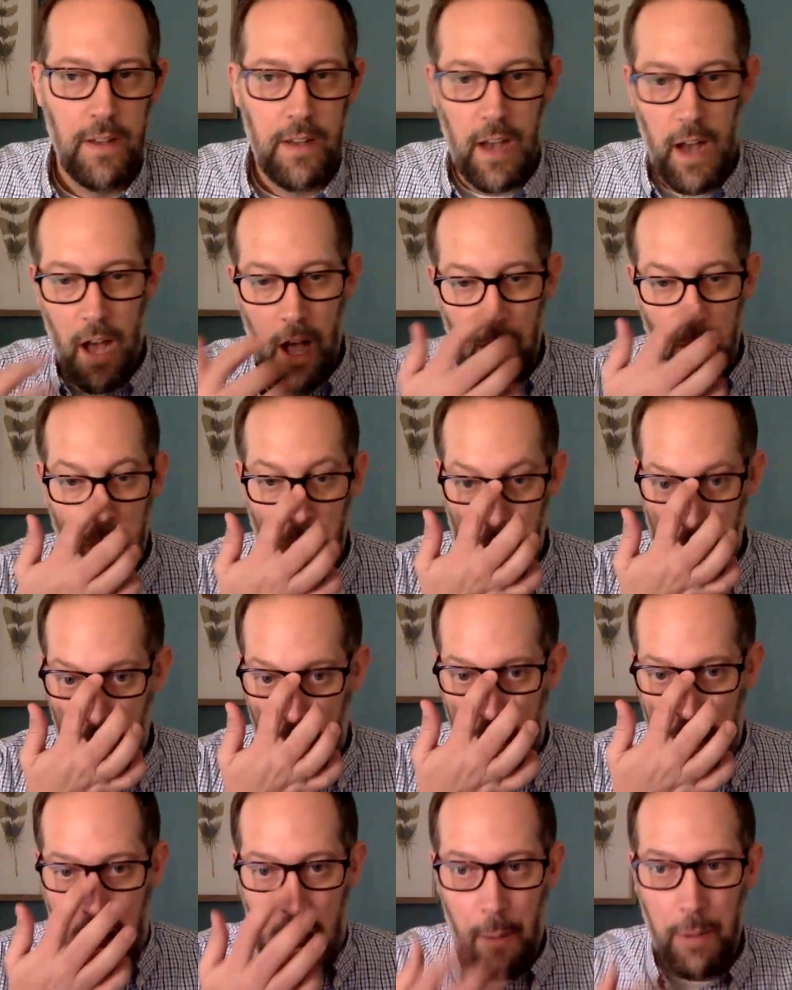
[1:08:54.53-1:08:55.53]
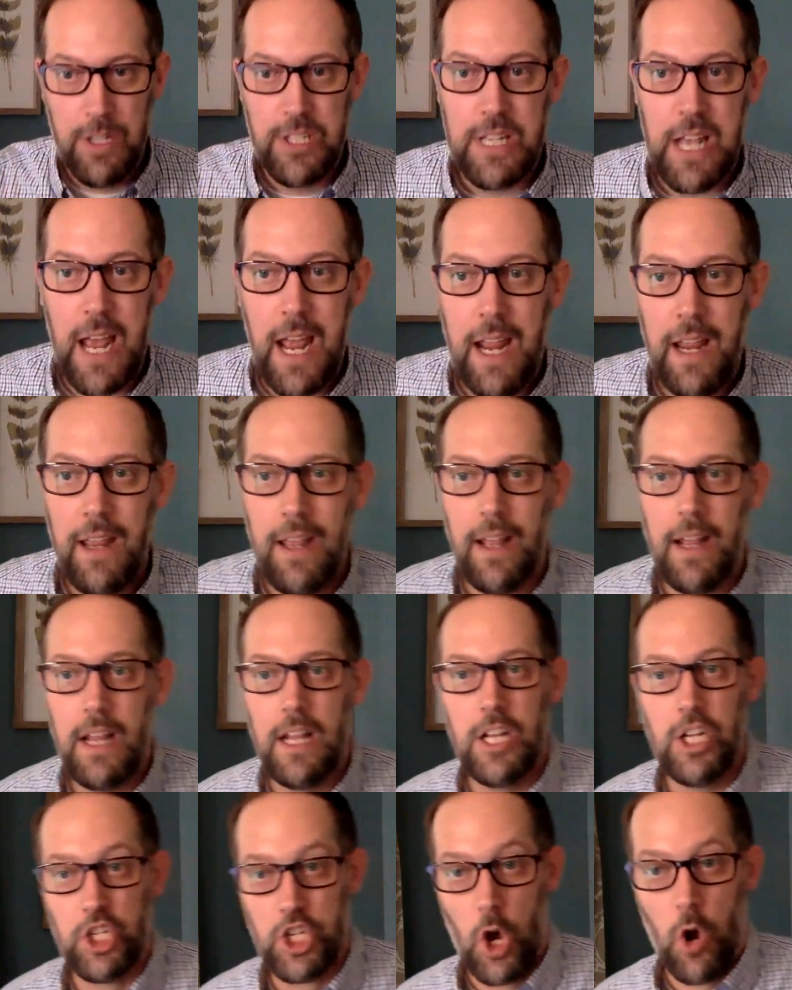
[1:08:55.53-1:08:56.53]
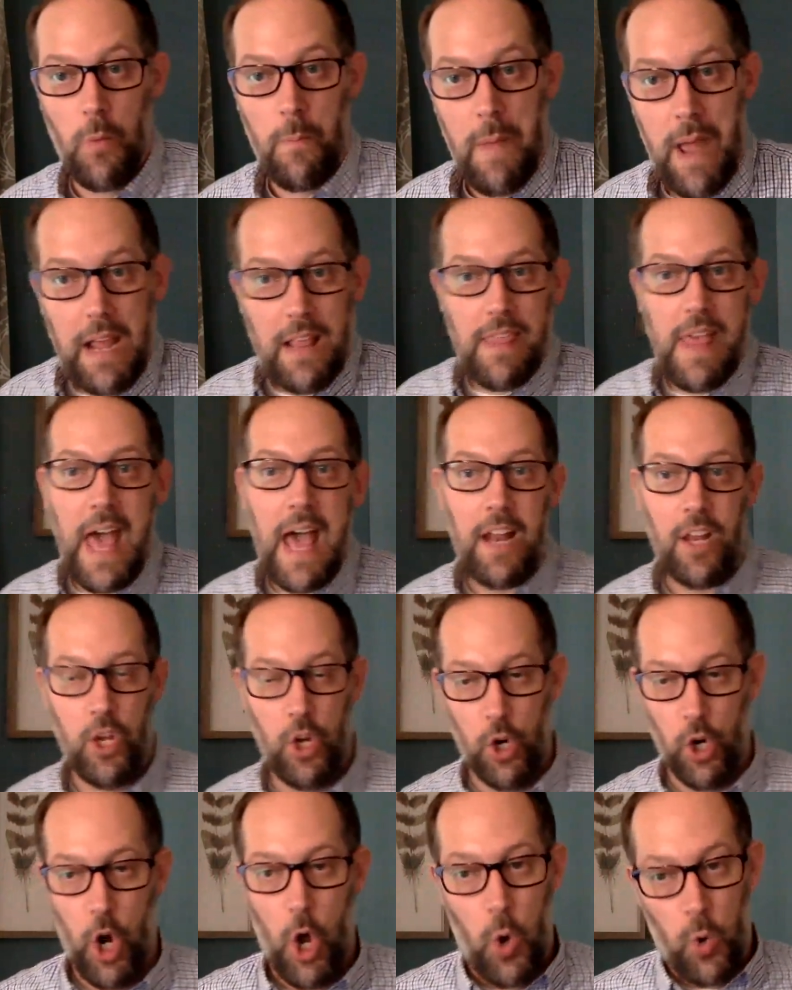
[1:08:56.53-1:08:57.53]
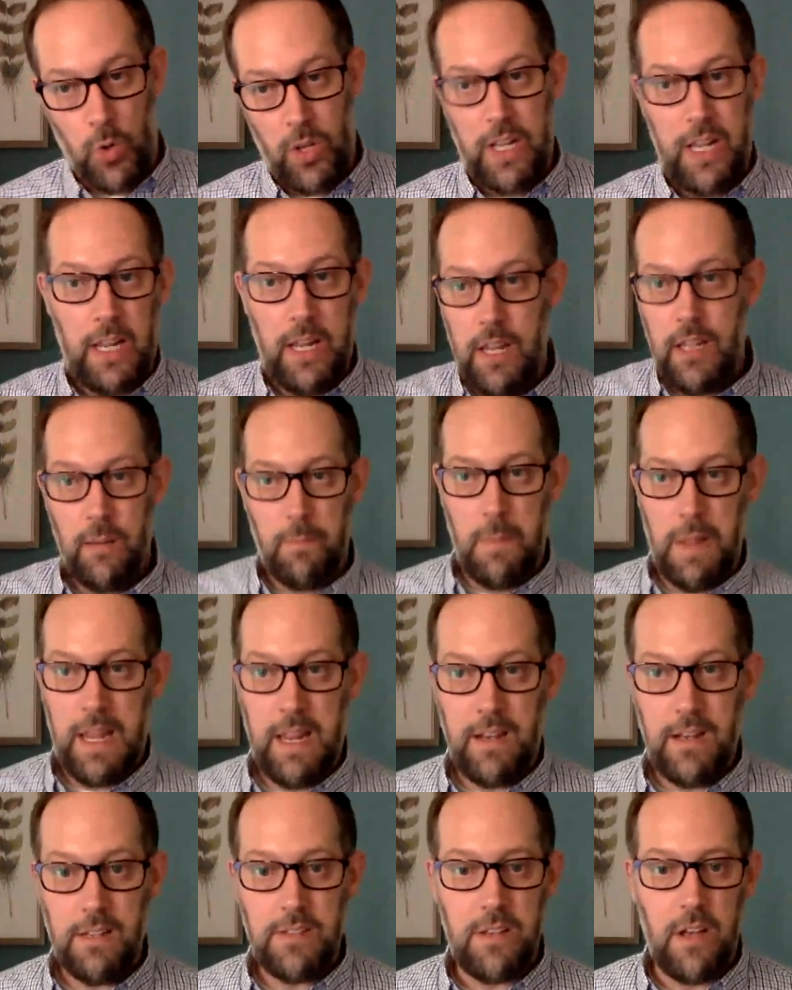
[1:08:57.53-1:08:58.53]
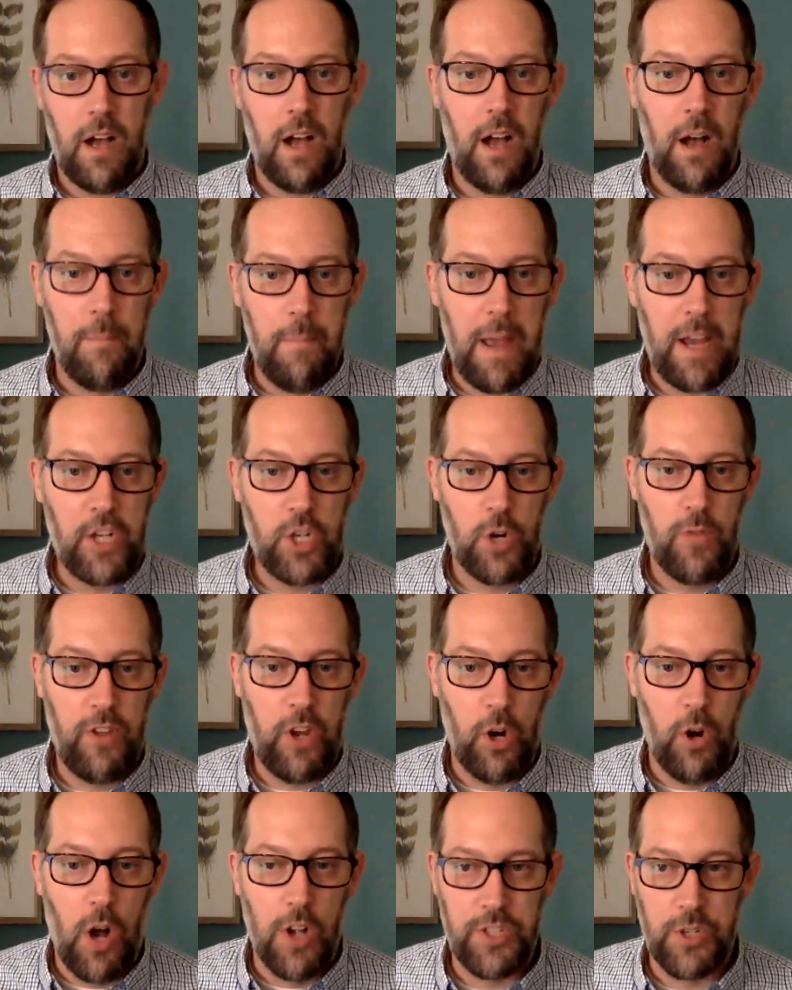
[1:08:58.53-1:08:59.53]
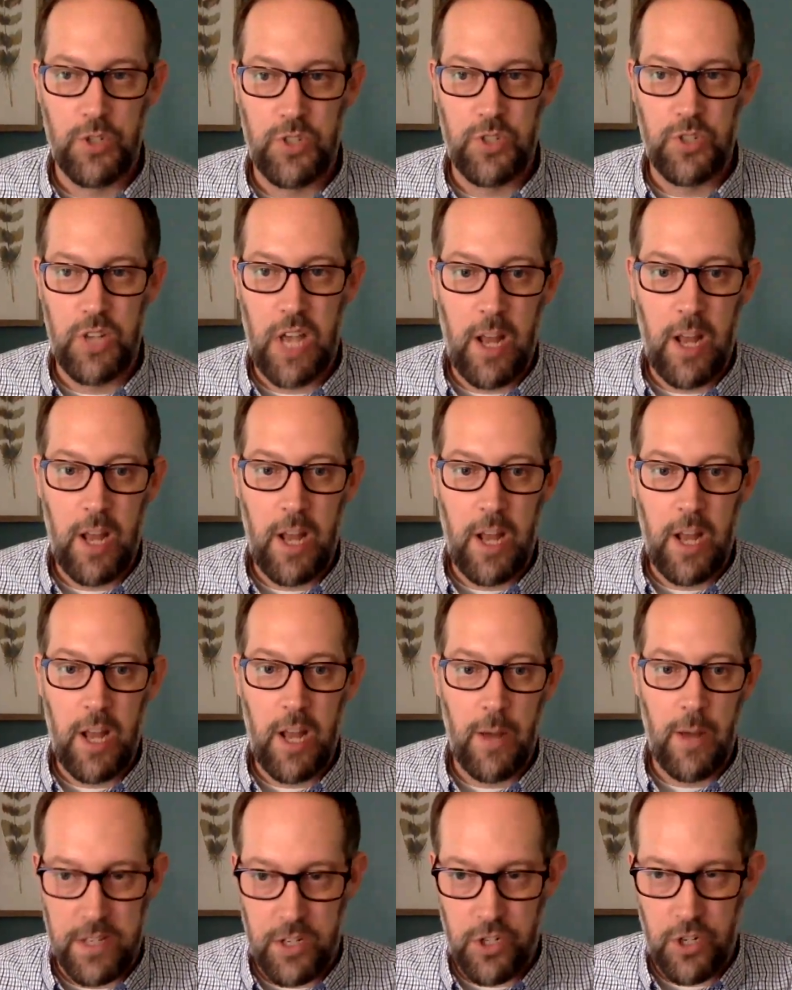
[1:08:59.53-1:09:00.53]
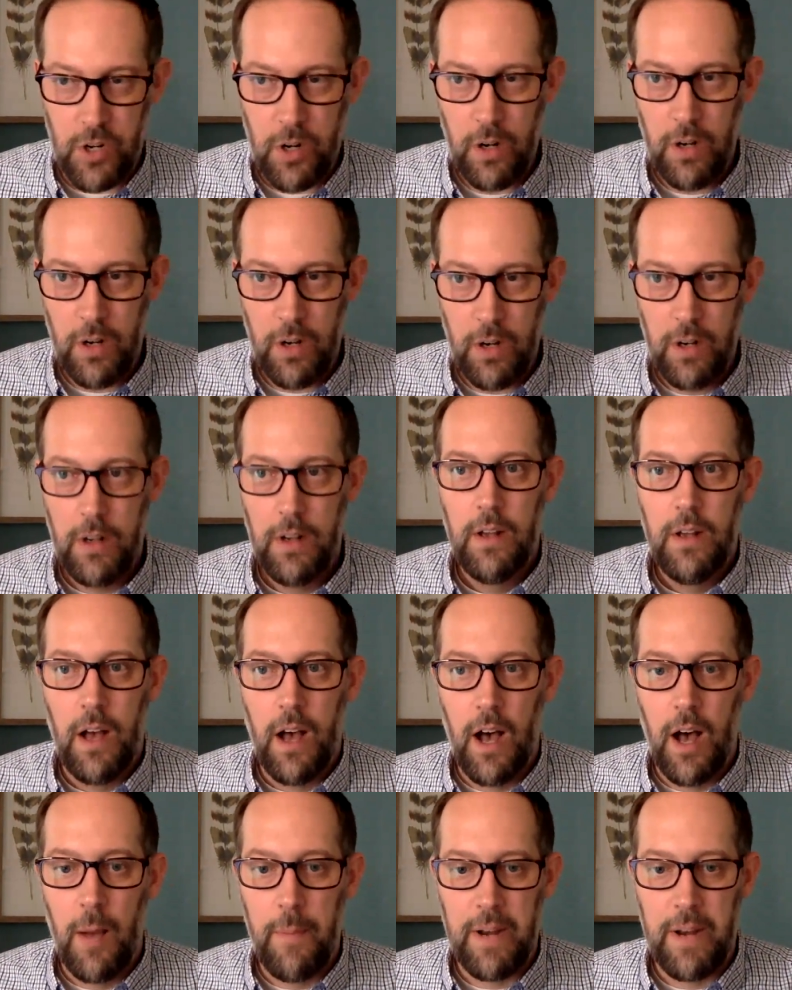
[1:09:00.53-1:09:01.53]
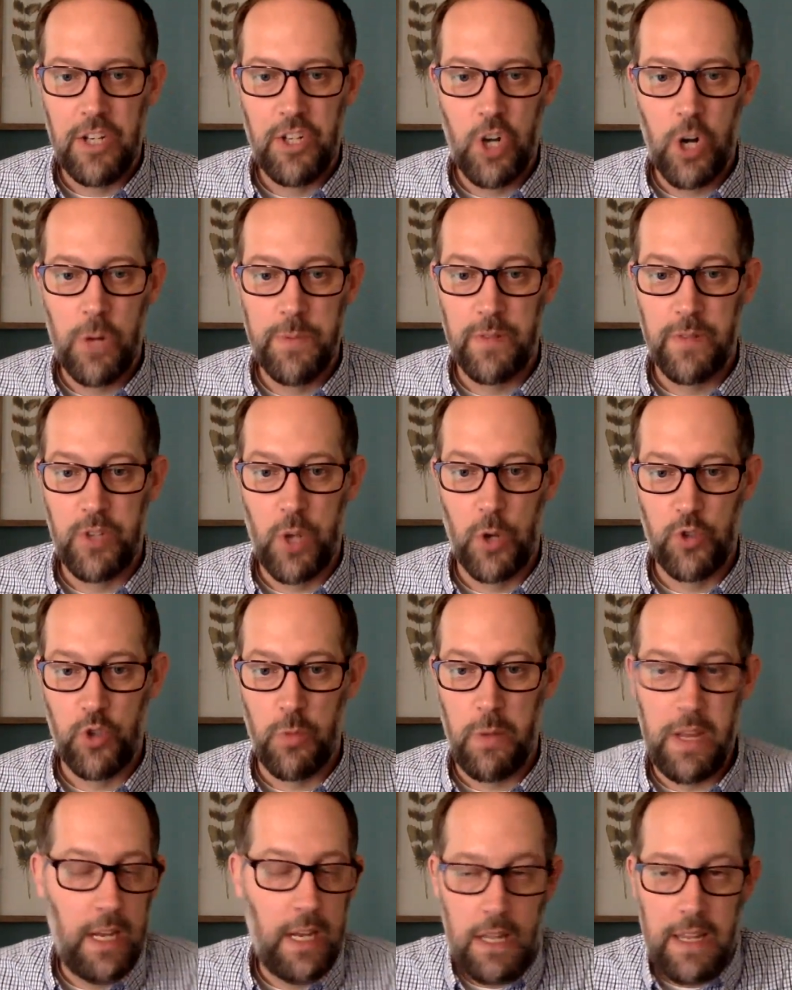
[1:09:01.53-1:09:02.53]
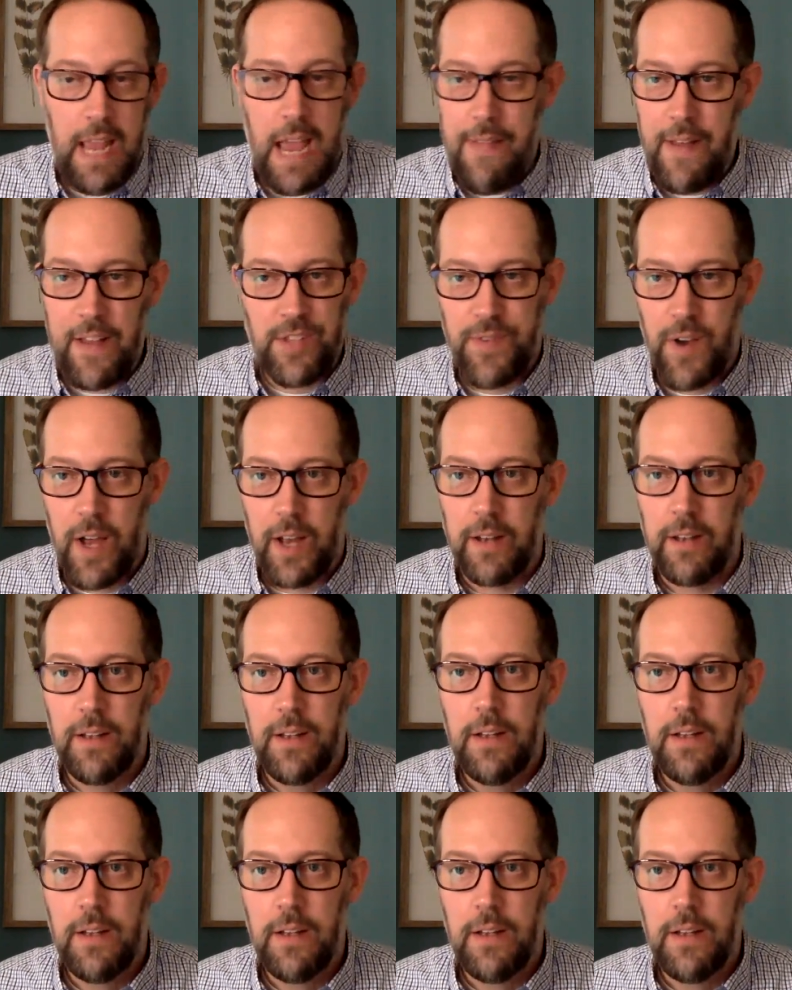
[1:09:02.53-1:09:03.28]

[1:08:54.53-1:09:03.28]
I would say don't make that your only means. Make sure that you're also signed up for School Messenger. But in terms of social media, yeah, that's fine.